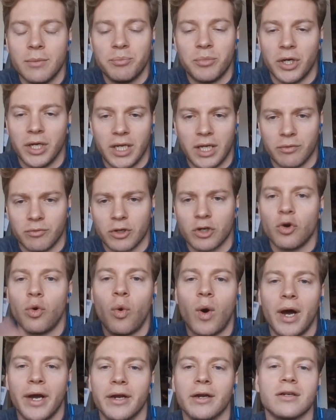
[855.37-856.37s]
but it
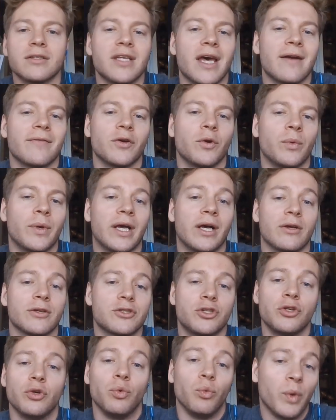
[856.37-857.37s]
requires everyone
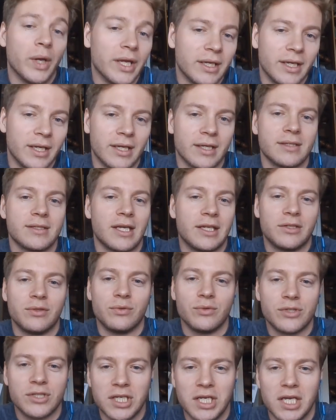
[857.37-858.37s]
else to witness and
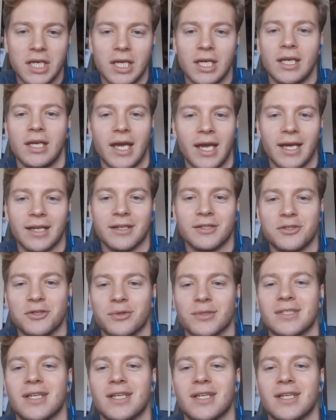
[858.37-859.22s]
to see and to.